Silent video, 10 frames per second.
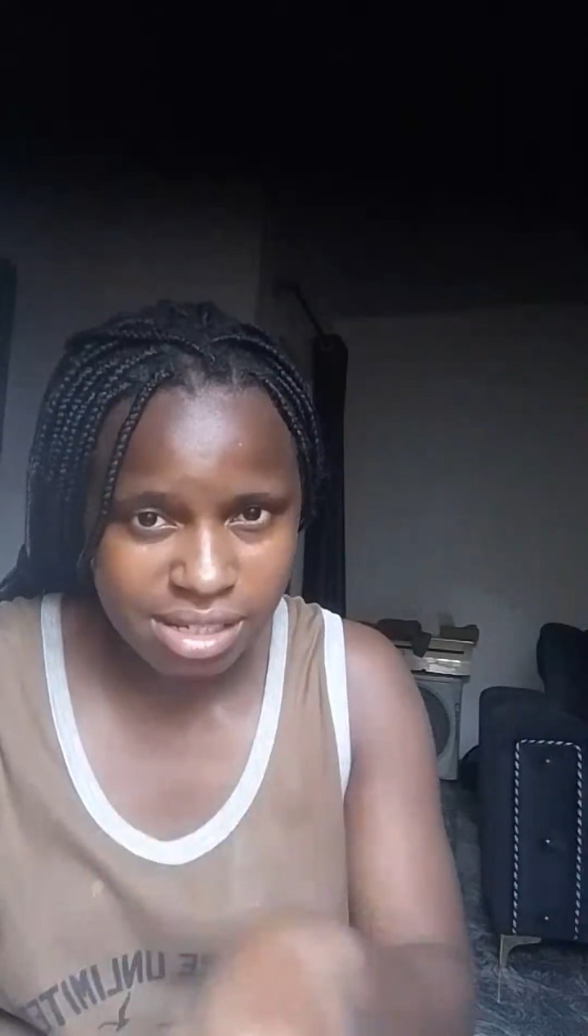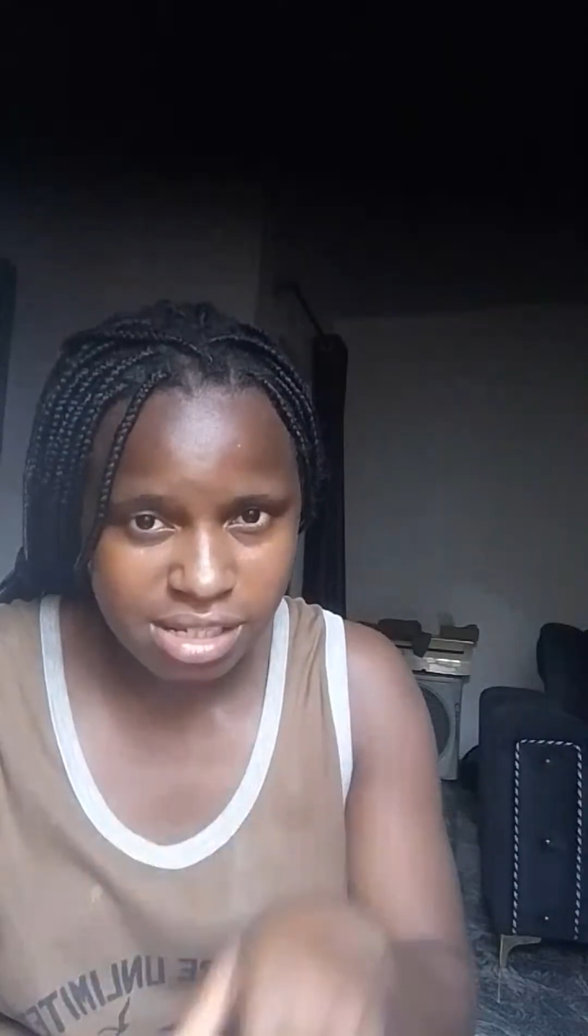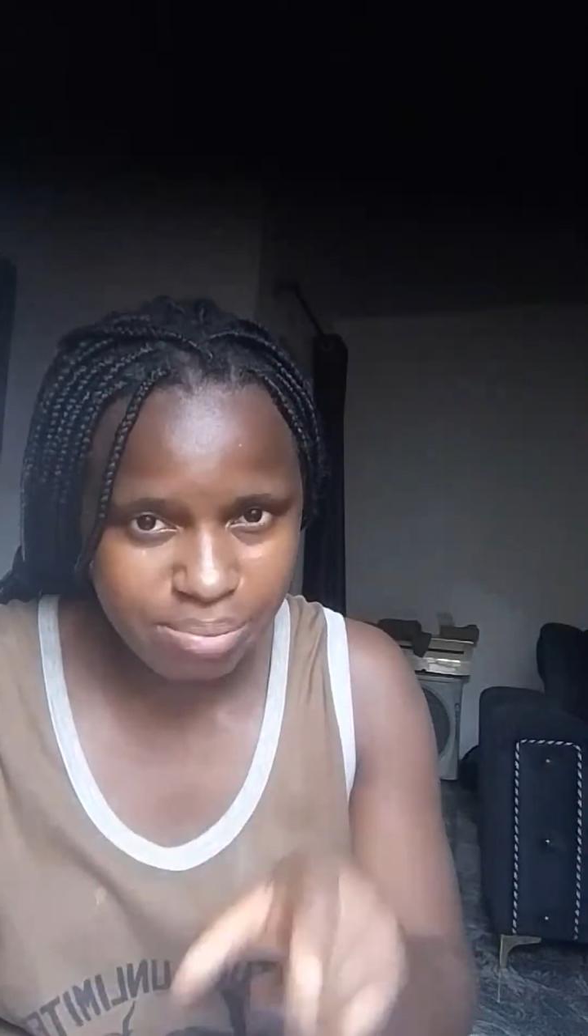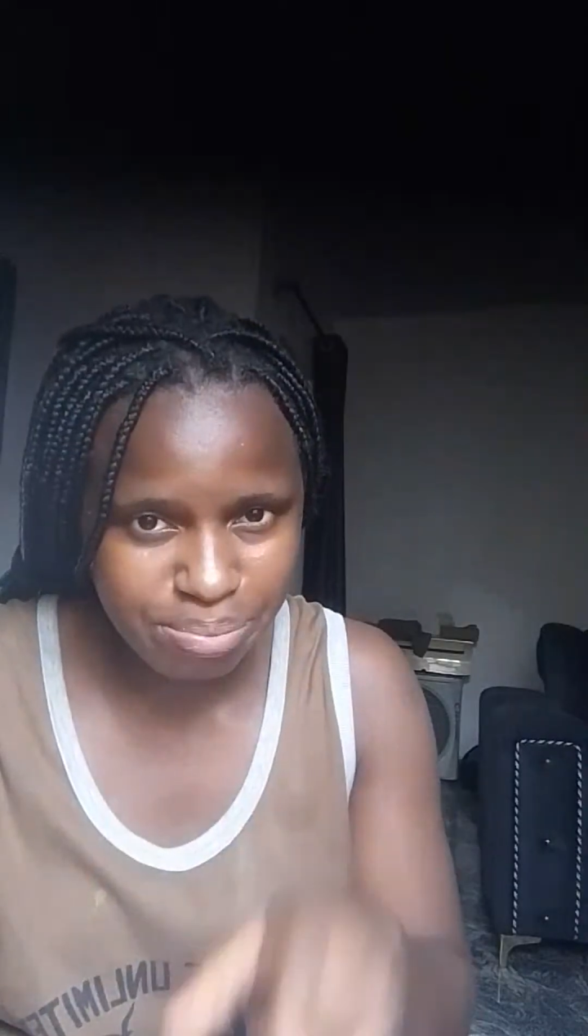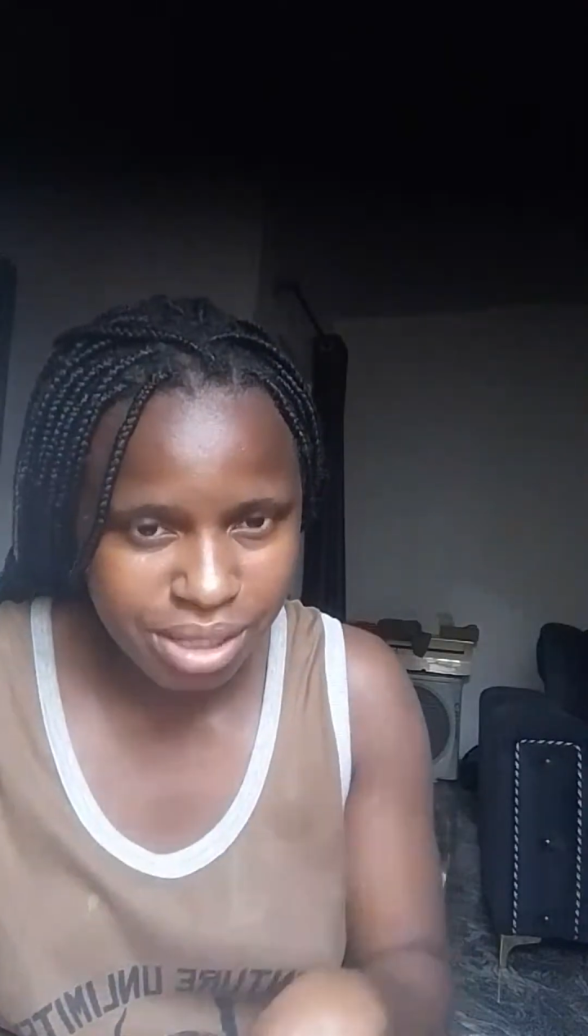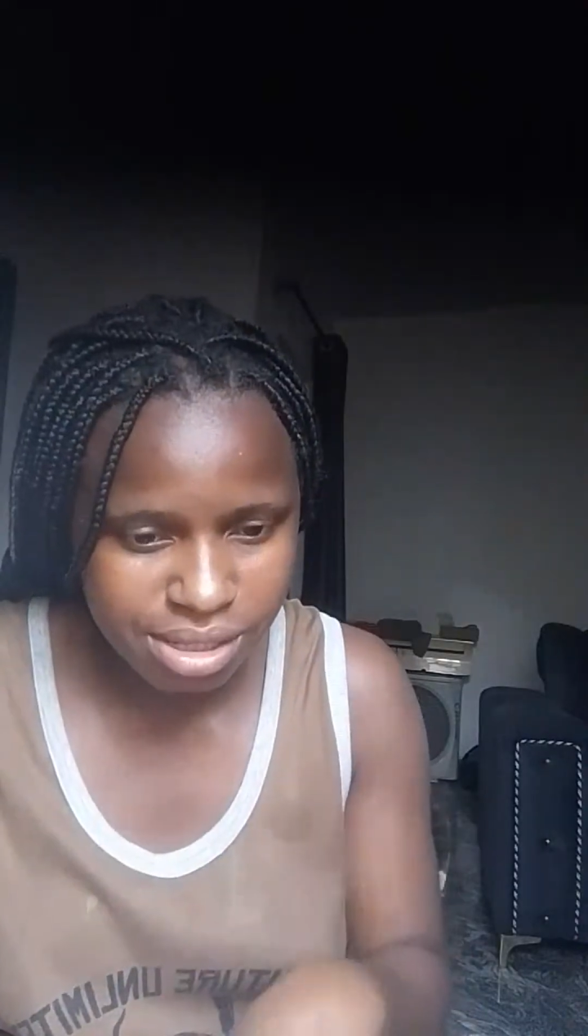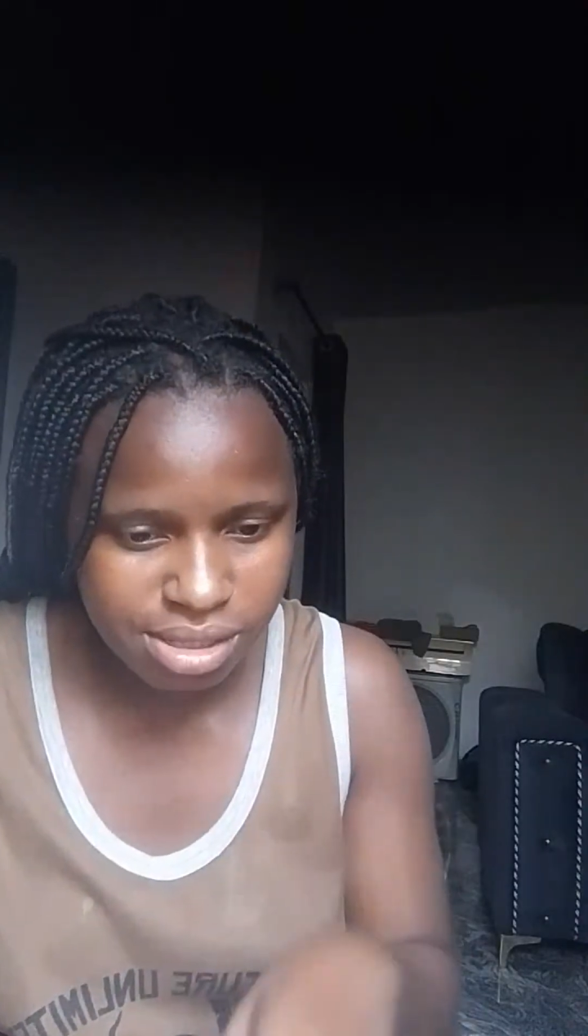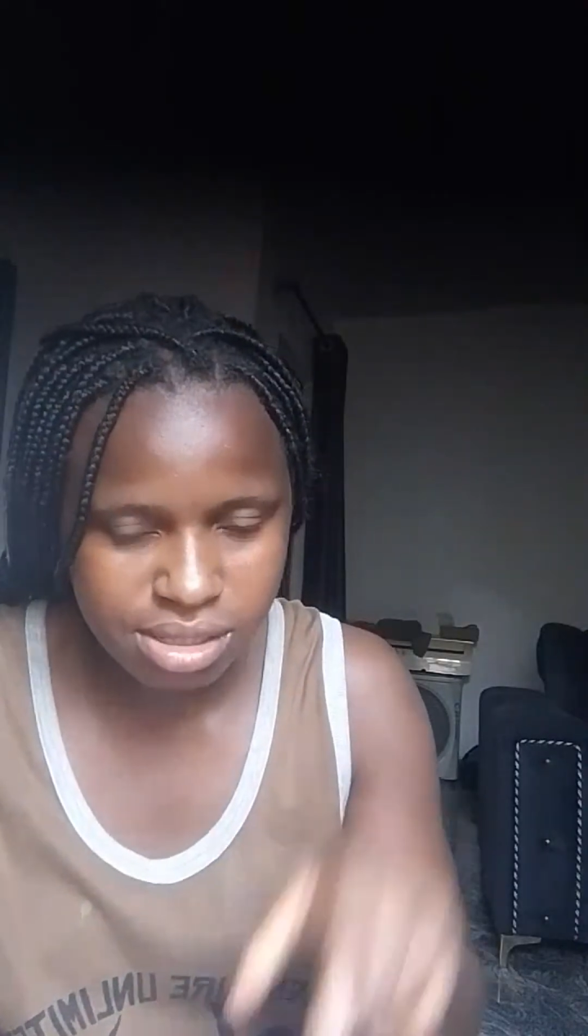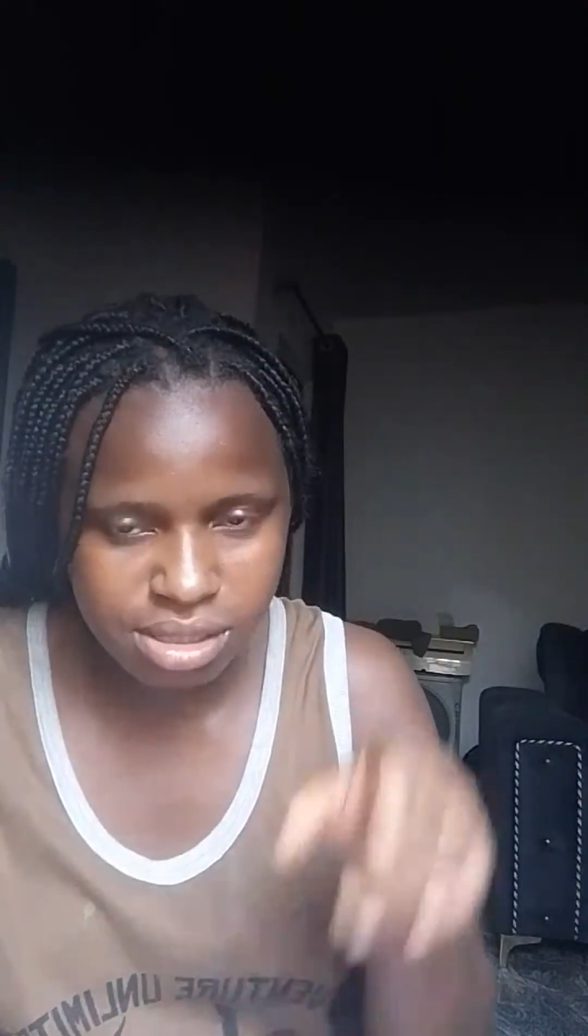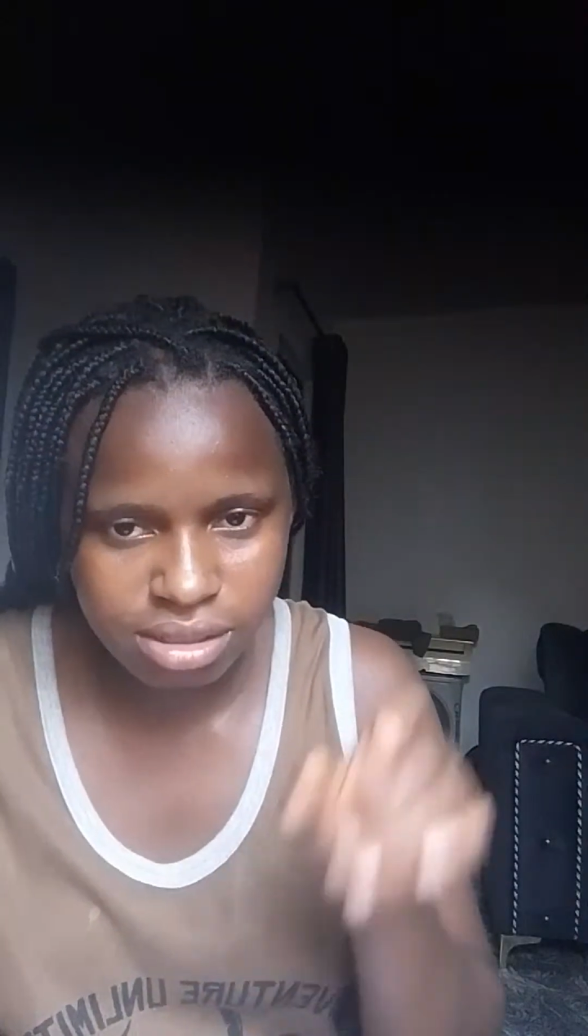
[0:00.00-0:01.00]
Please
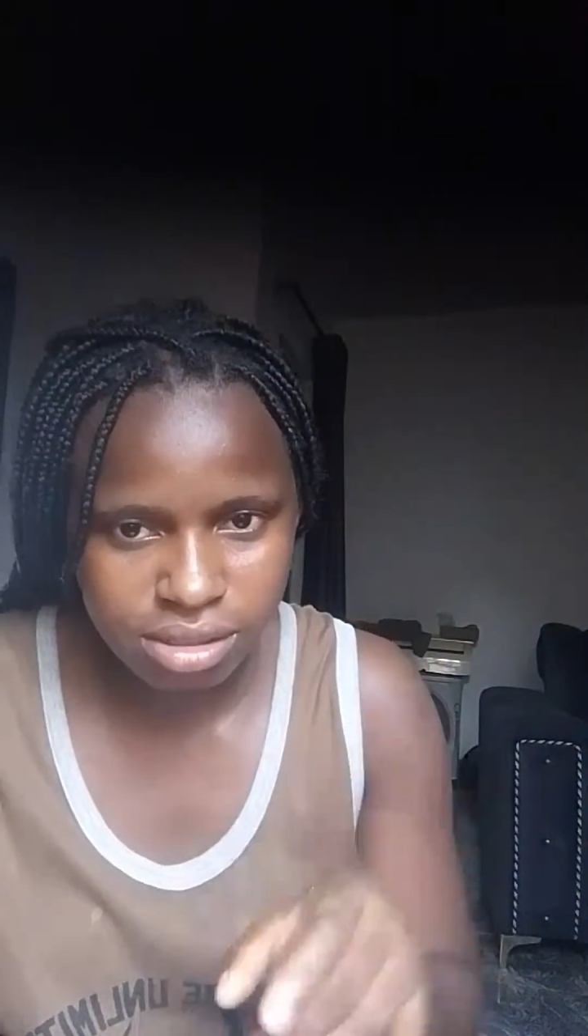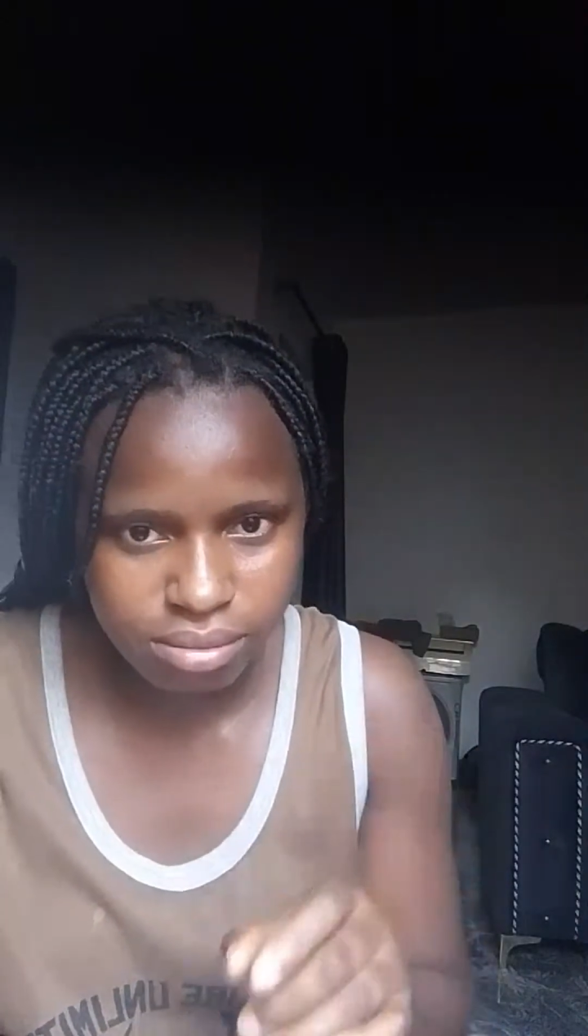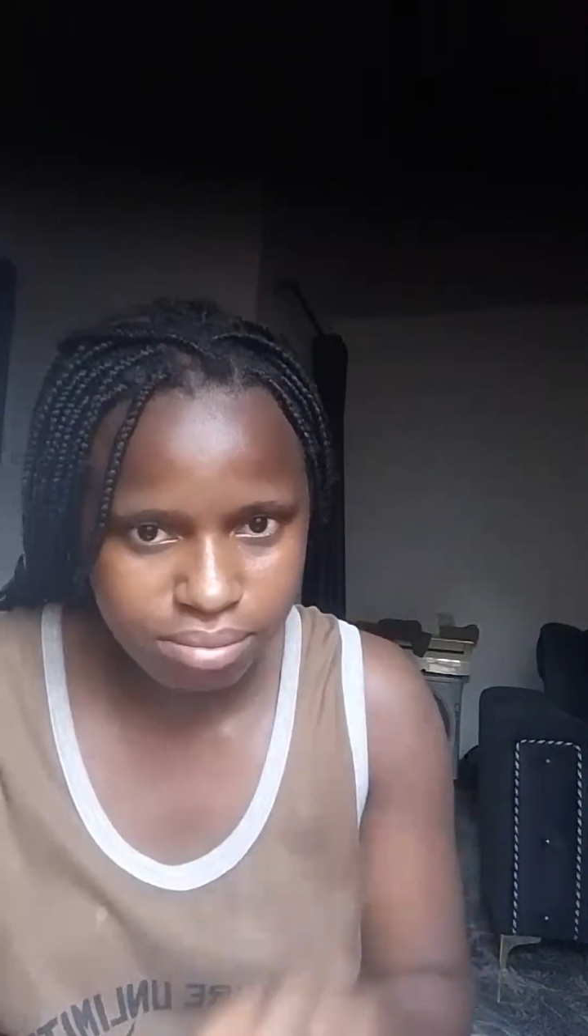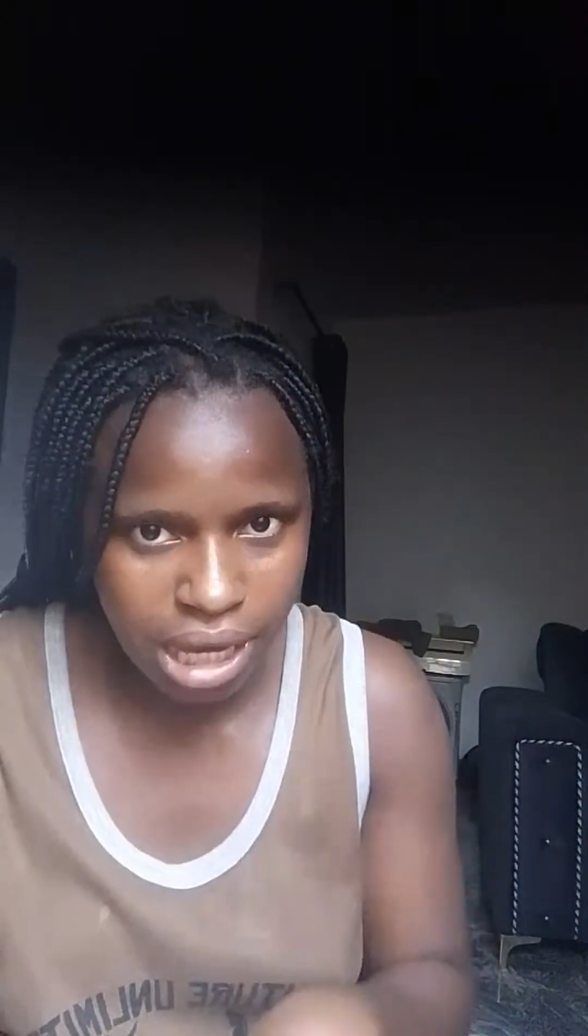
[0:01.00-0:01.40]
bear